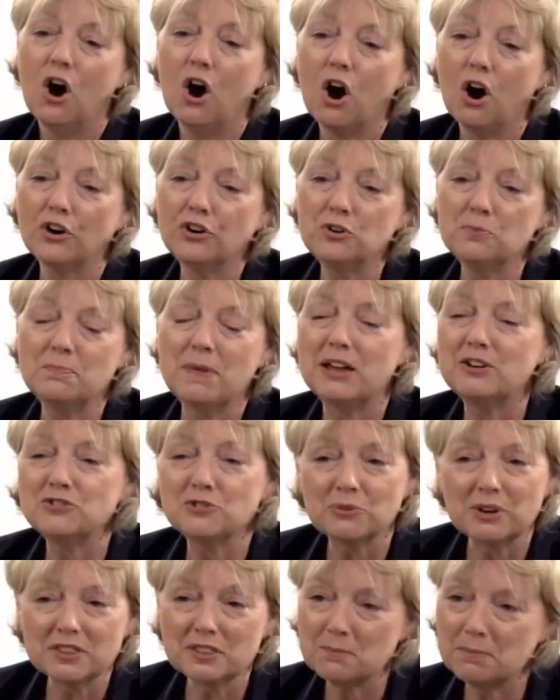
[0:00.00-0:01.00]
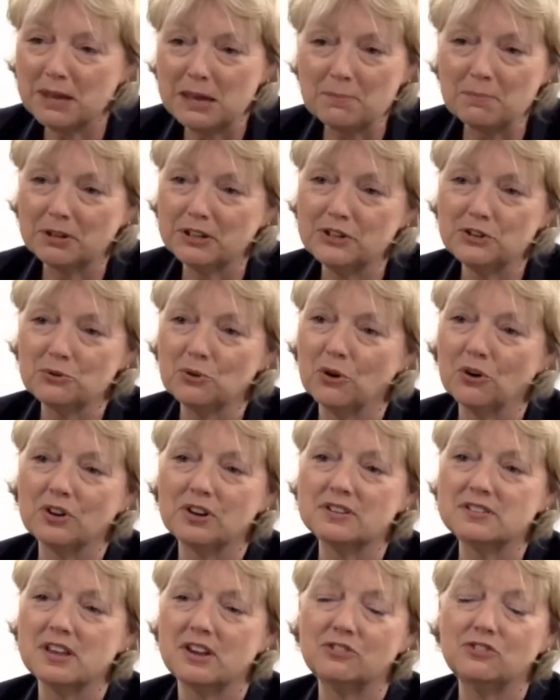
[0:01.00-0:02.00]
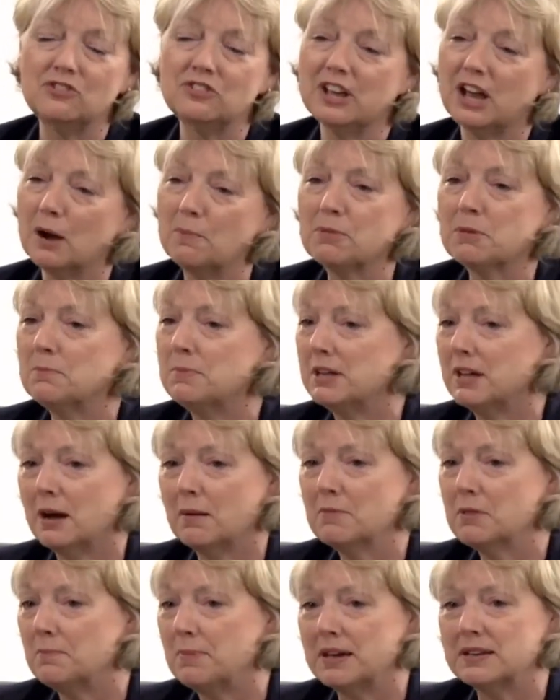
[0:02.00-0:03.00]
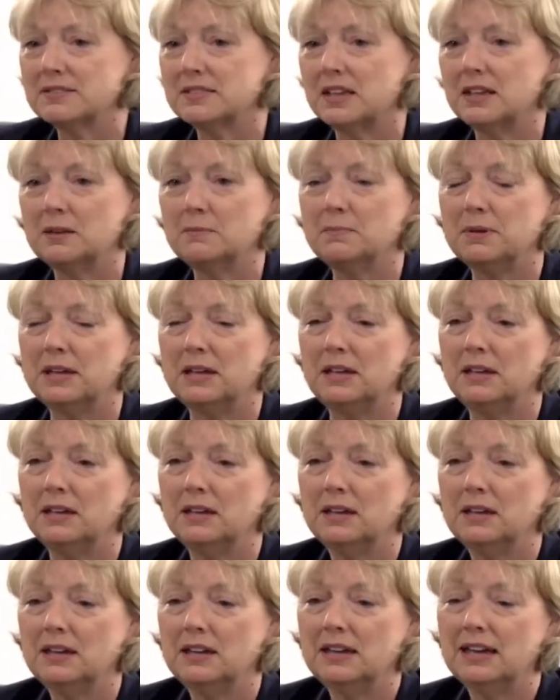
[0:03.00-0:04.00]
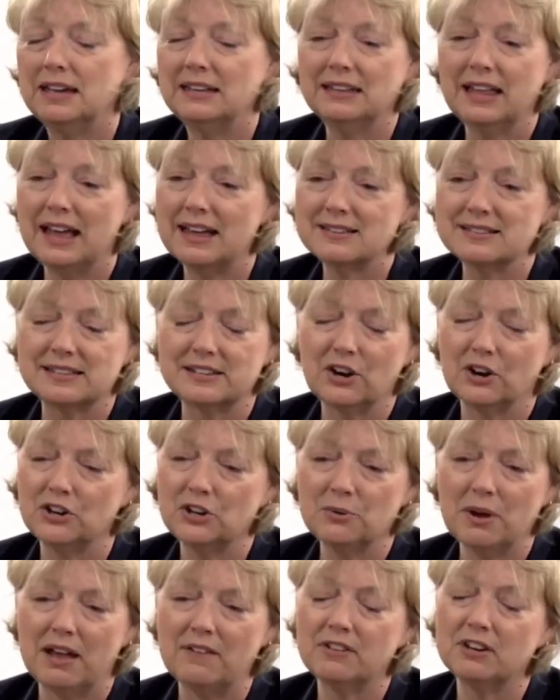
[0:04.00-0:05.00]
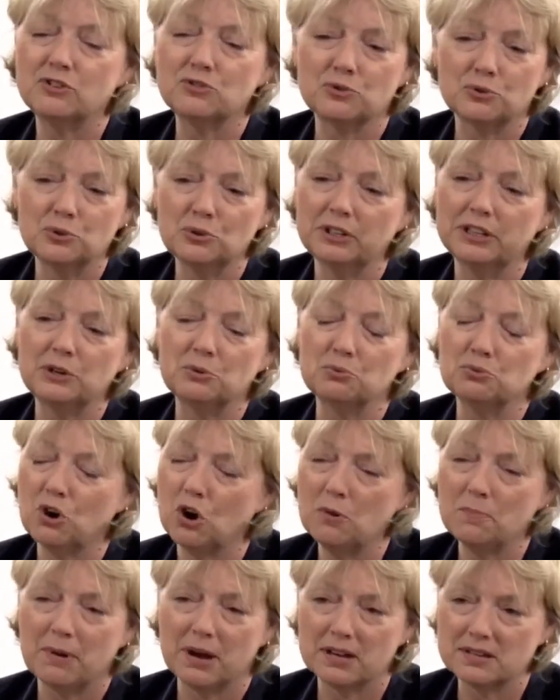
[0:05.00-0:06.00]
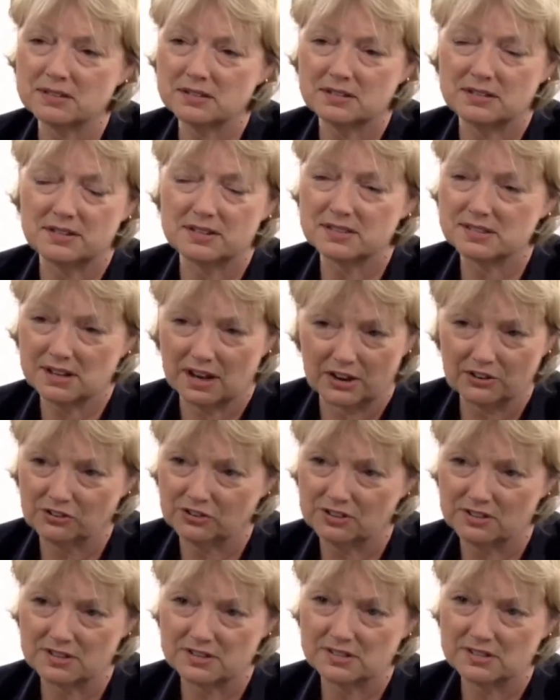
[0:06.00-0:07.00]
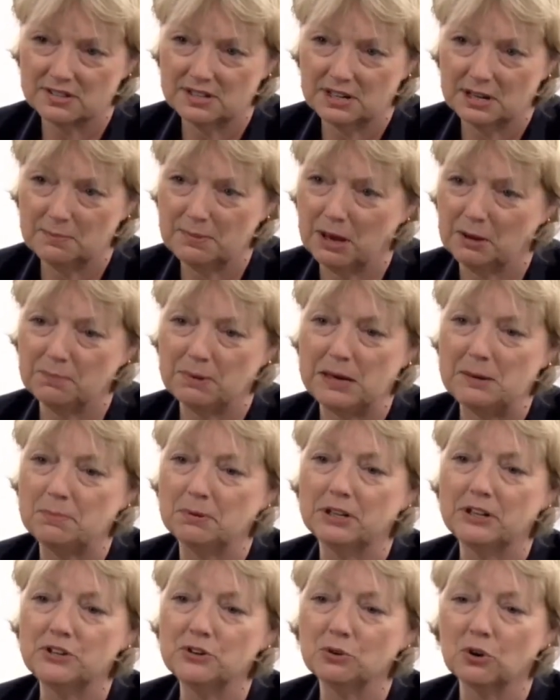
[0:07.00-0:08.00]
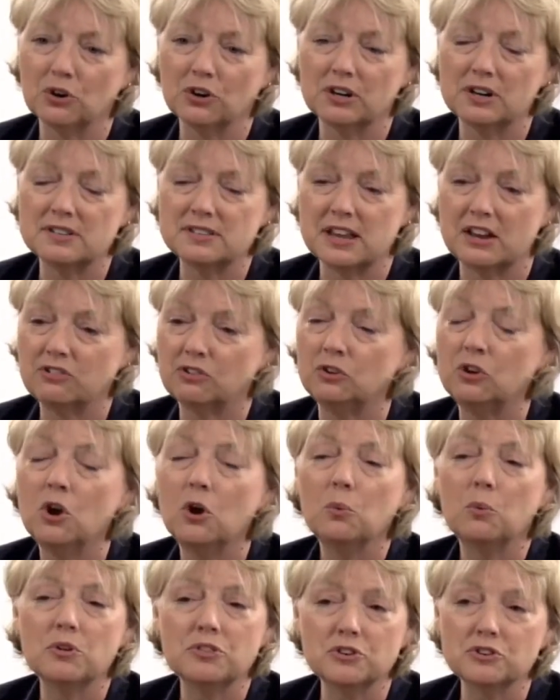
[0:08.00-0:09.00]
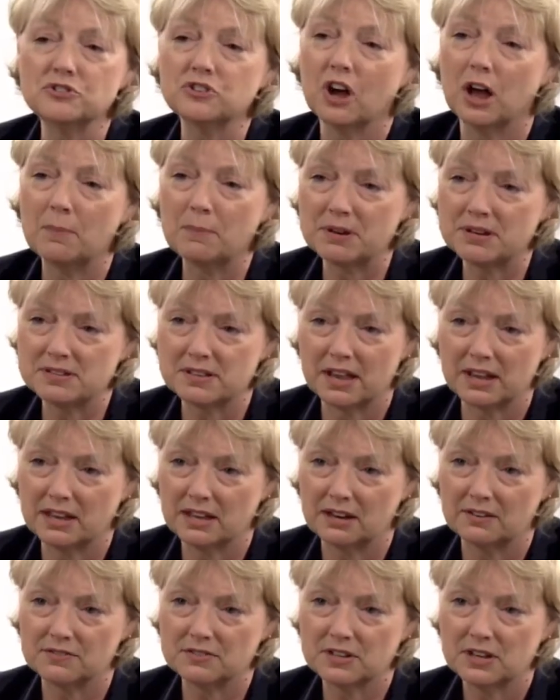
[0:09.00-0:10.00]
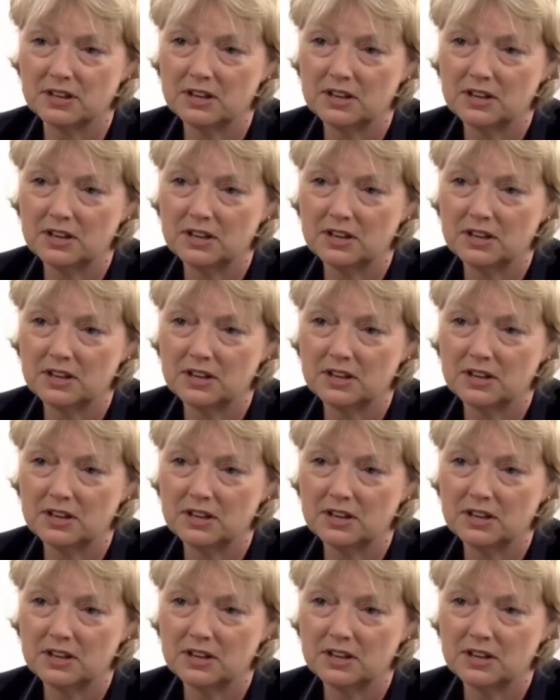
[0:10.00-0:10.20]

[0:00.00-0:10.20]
Are you mentoring the people in your organization to help them become the best they can be? And lastly, are you having truly robust discussions about people in your organization with your top executives,